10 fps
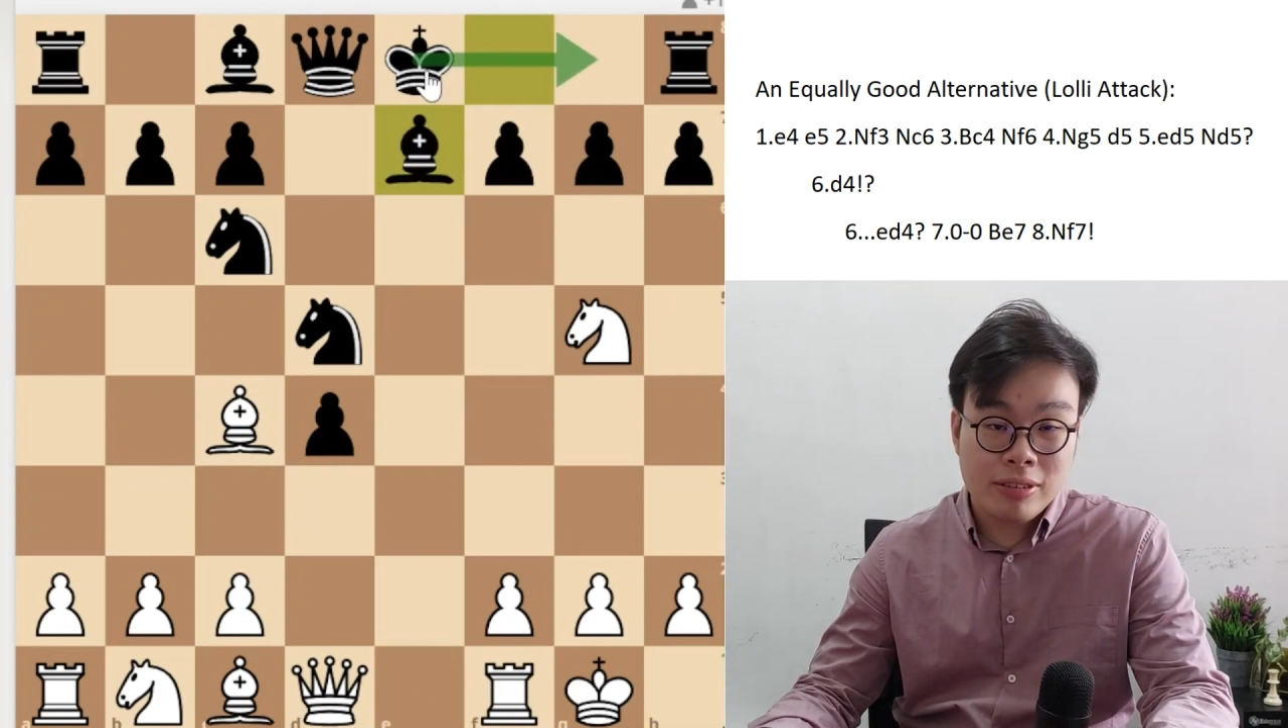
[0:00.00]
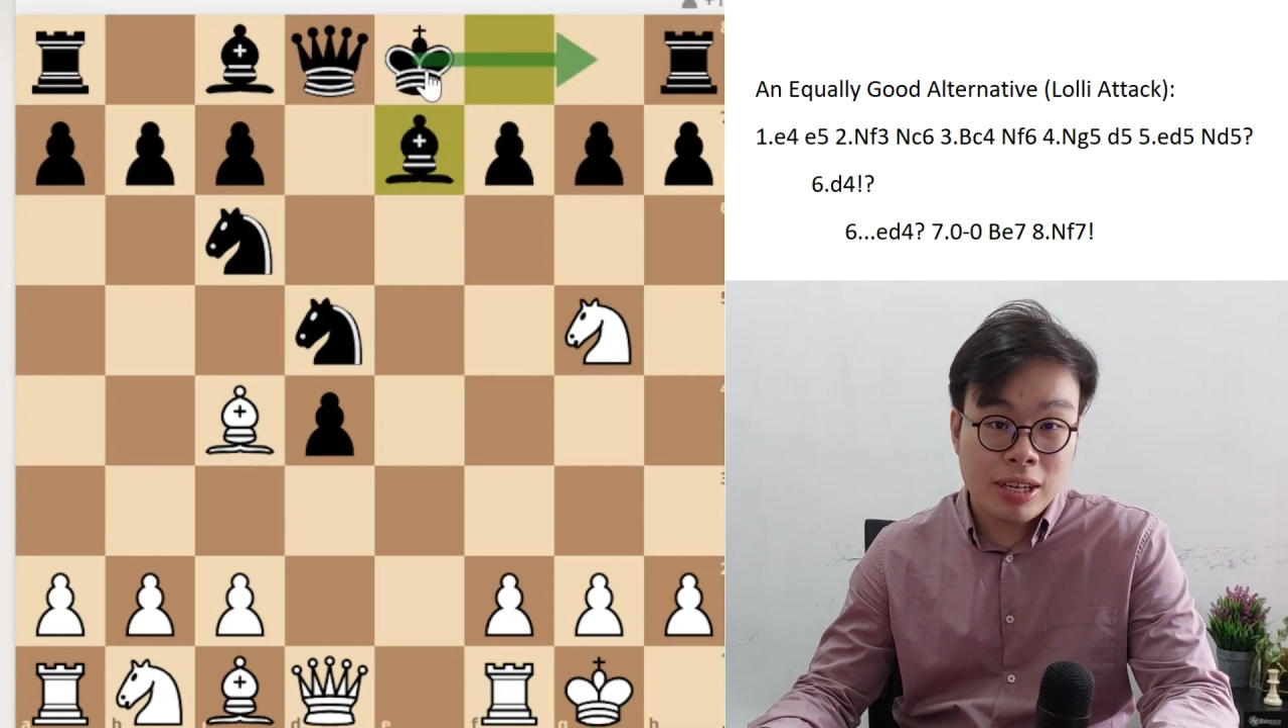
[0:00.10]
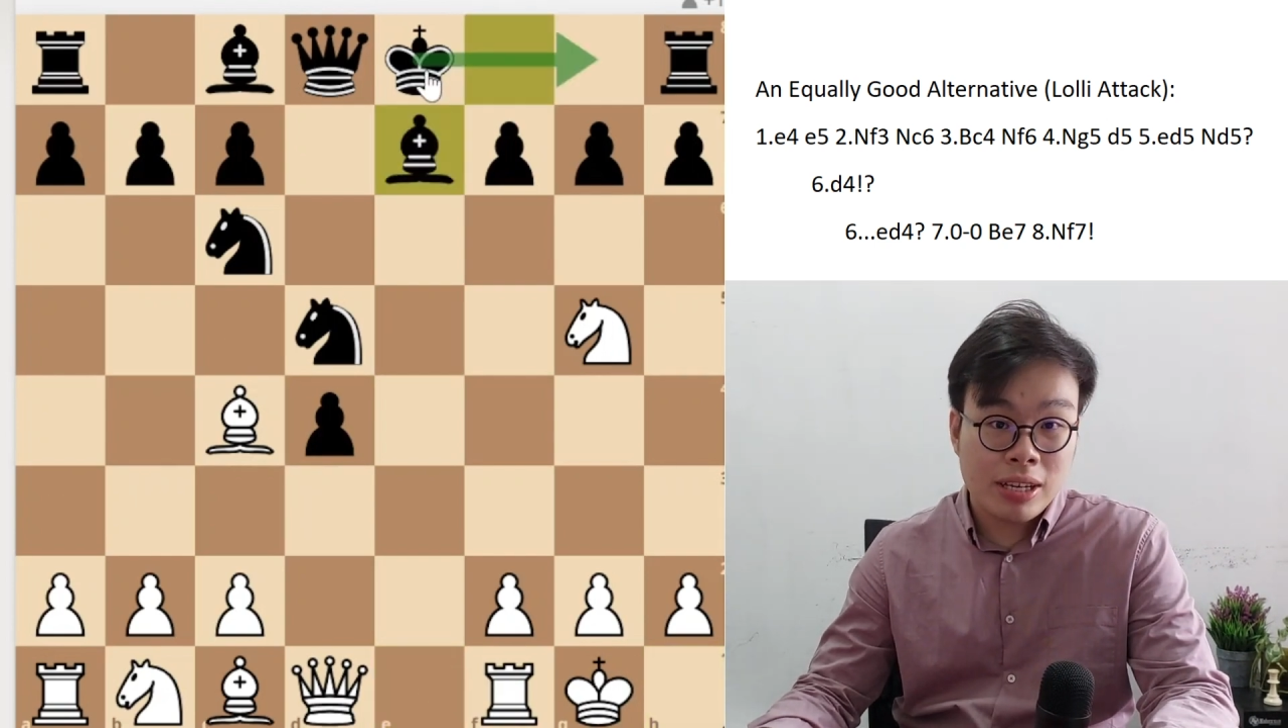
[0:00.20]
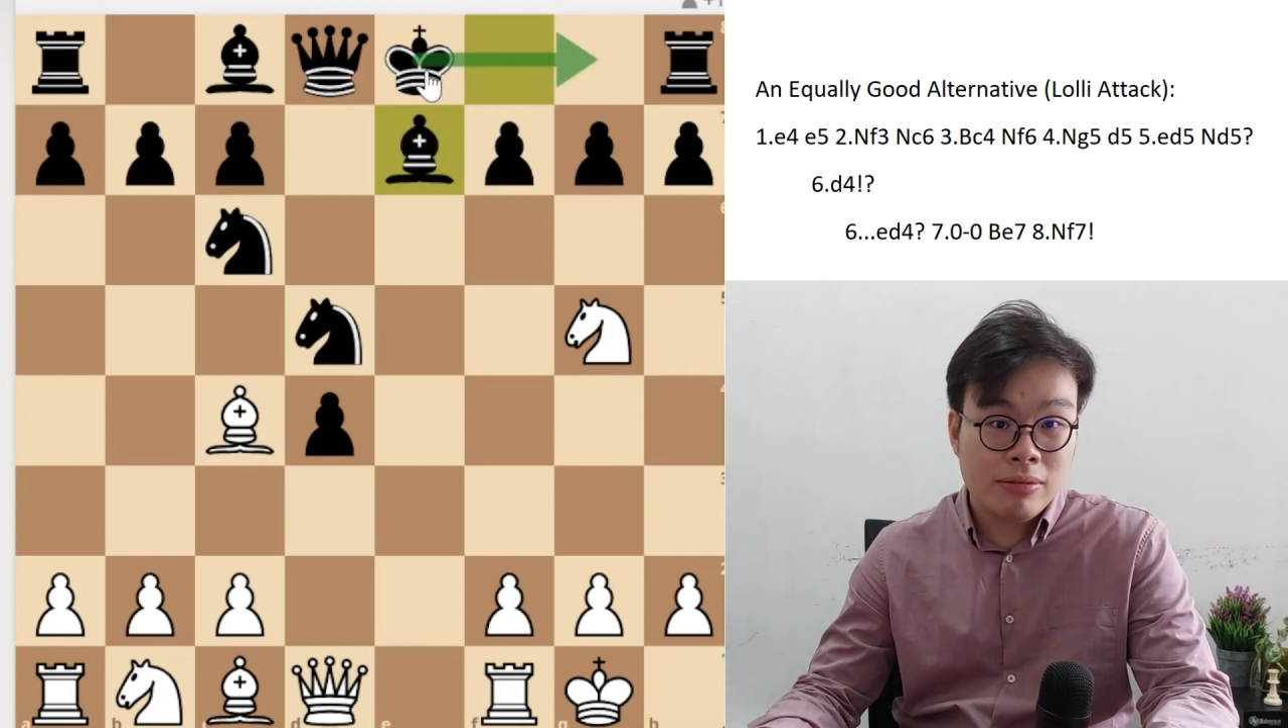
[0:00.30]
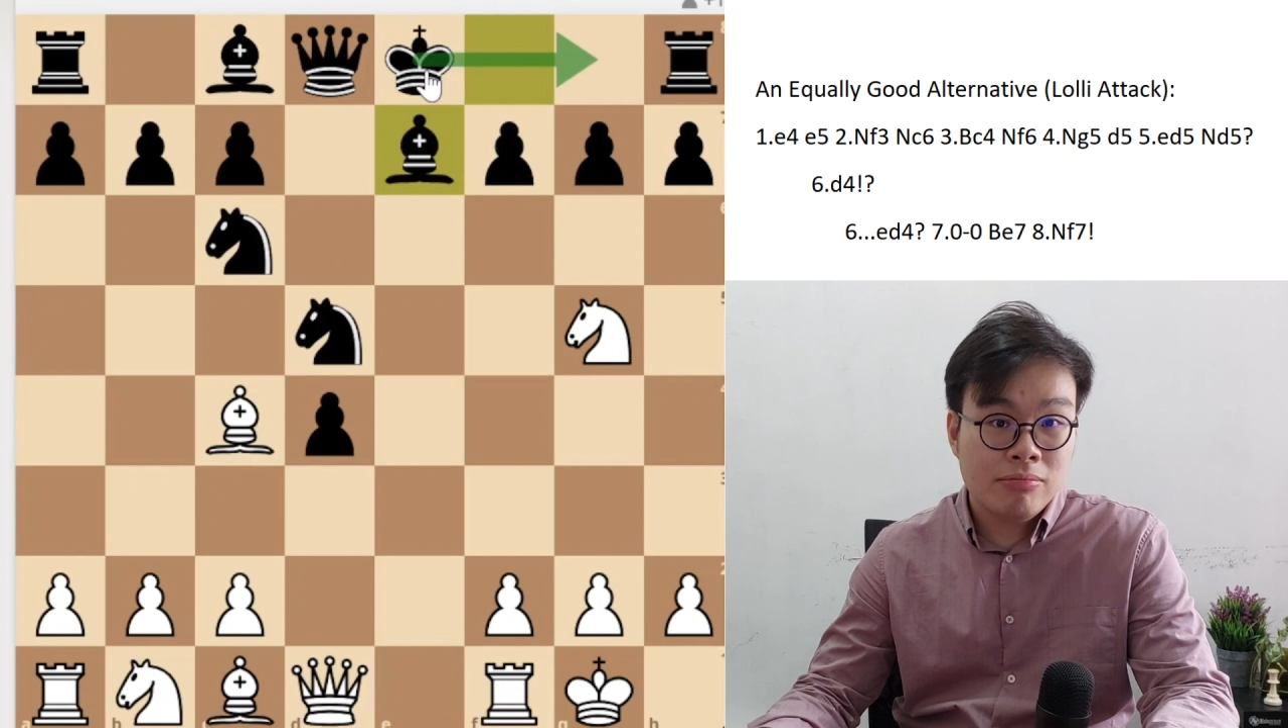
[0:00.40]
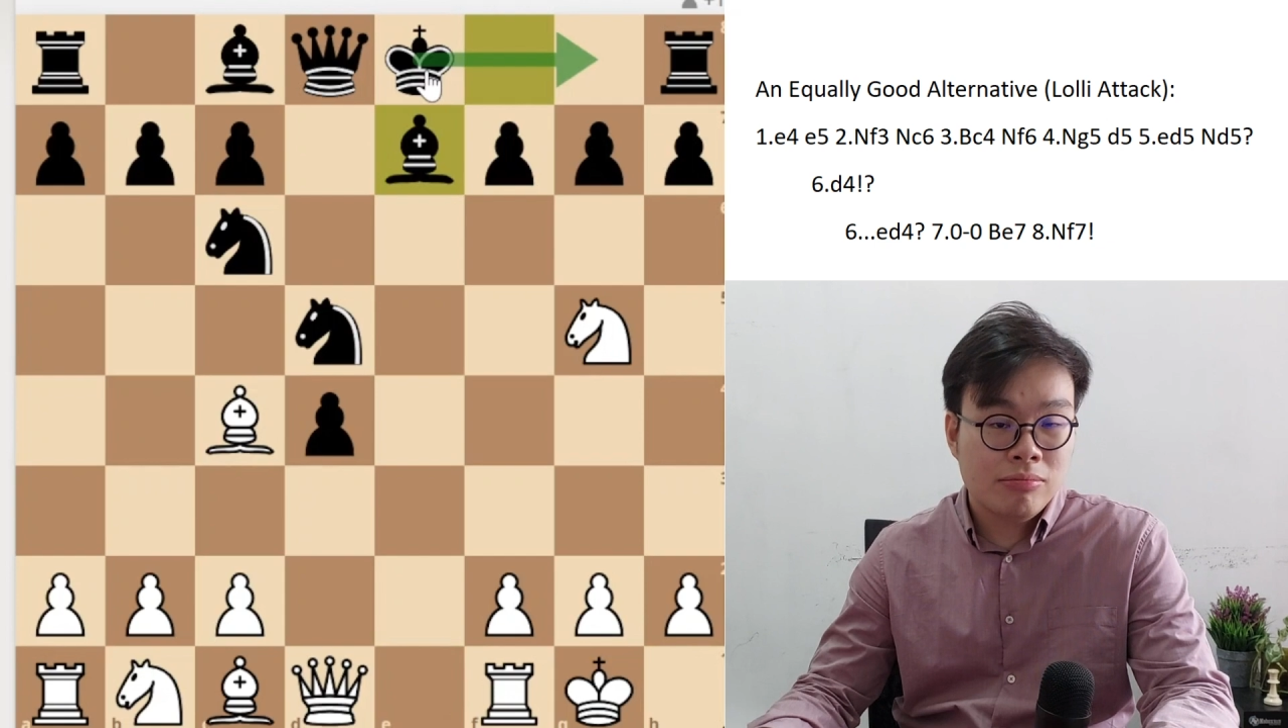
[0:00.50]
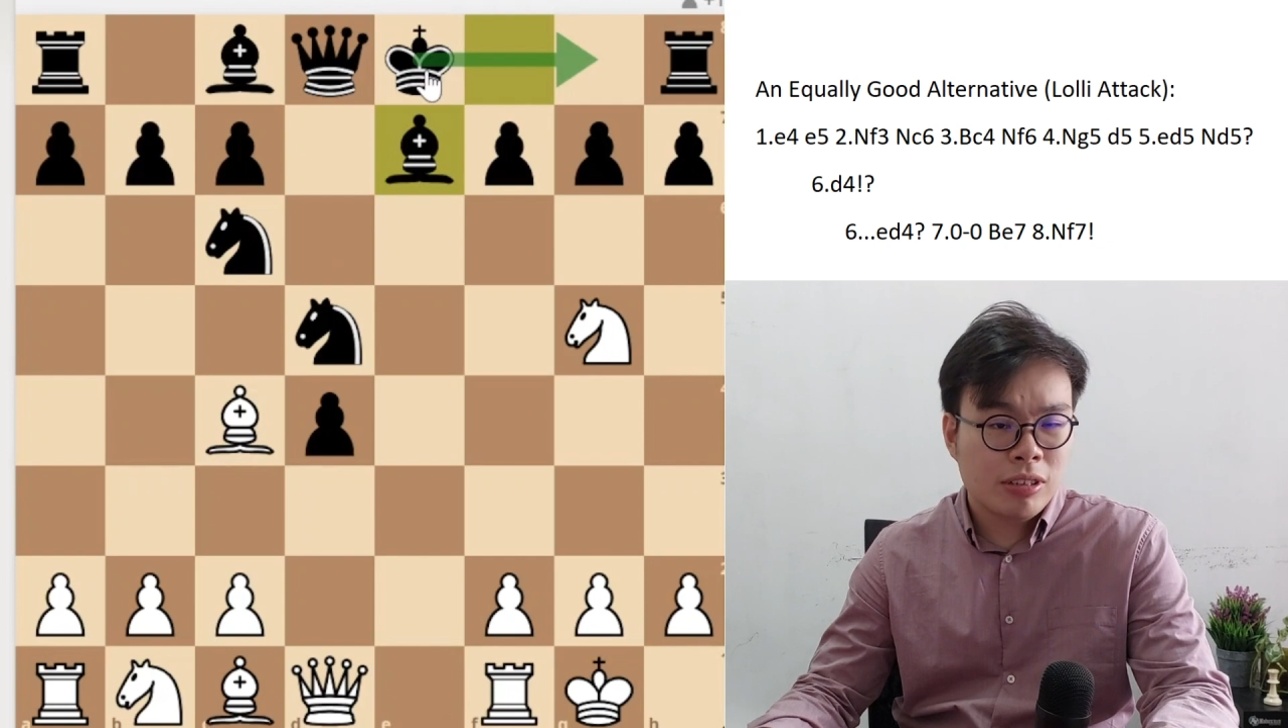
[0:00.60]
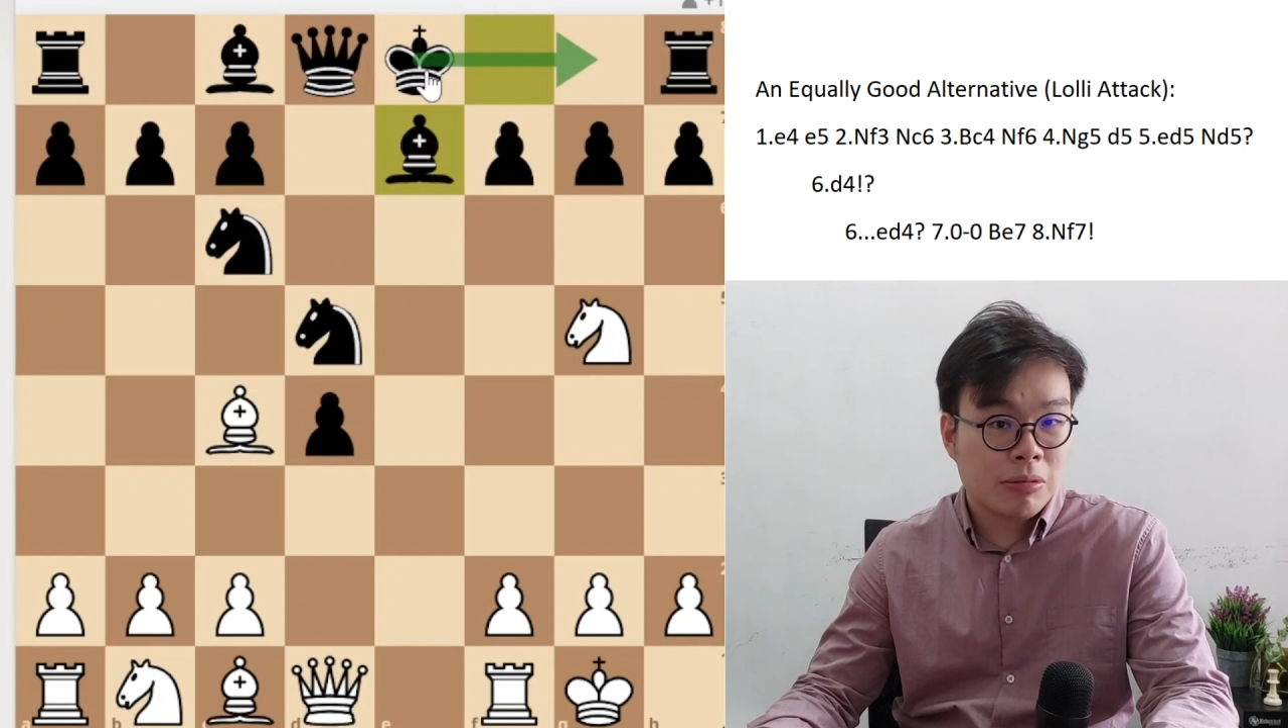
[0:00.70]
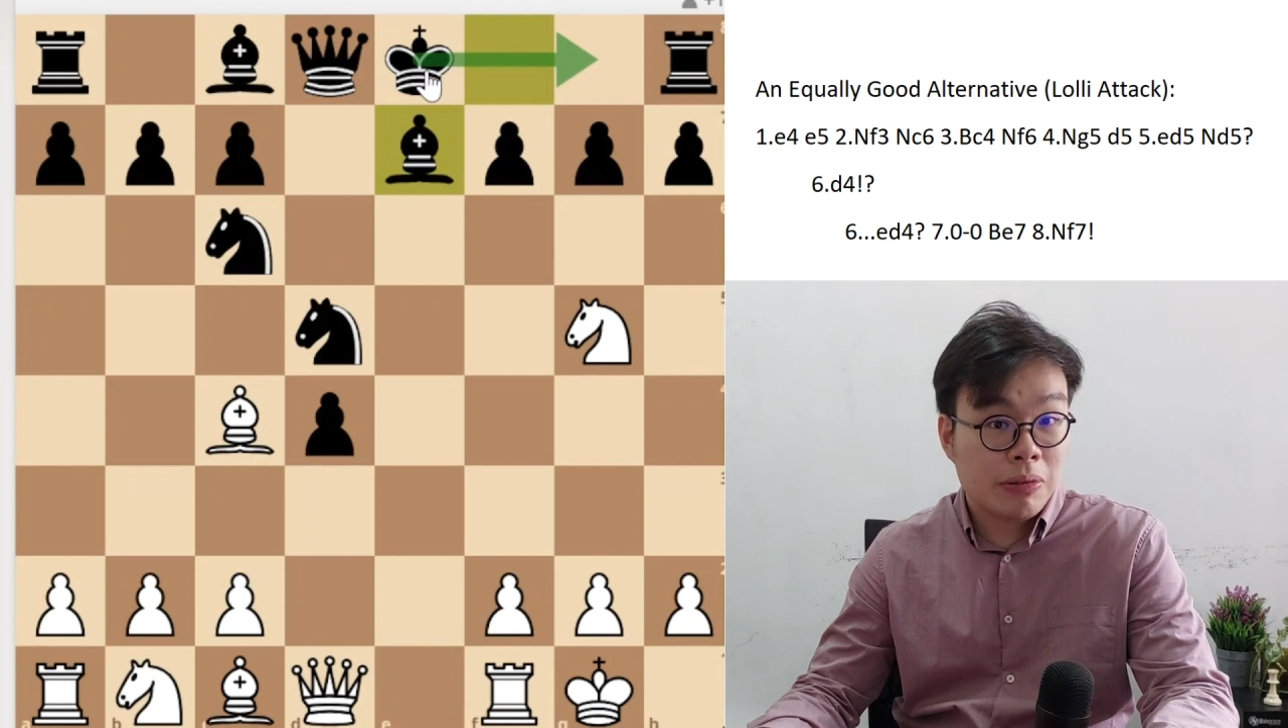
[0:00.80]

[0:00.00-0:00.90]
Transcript: then he'll